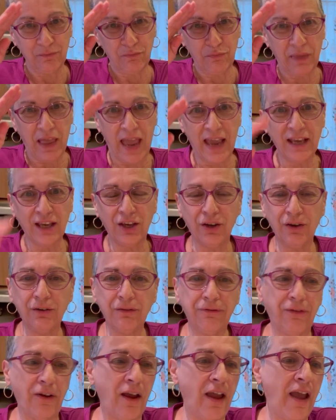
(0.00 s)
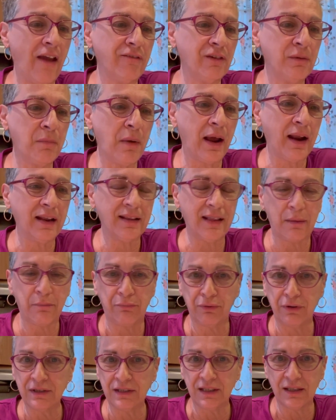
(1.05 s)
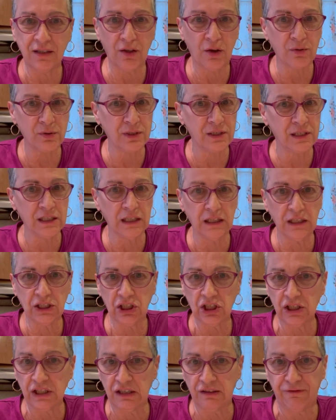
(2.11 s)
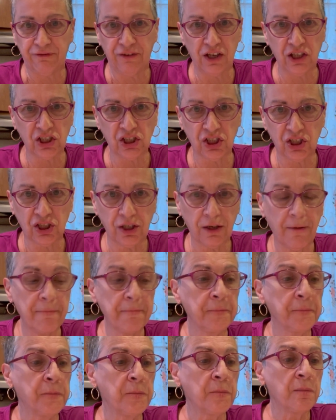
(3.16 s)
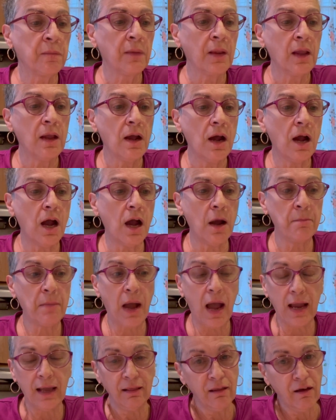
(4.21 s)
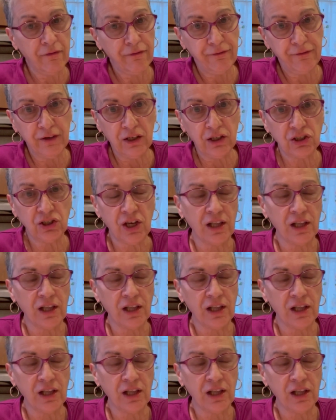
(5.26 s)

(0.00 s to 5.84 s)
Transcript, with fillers: Thank you for everybody that brings in those delicious fish. Um, I love fish.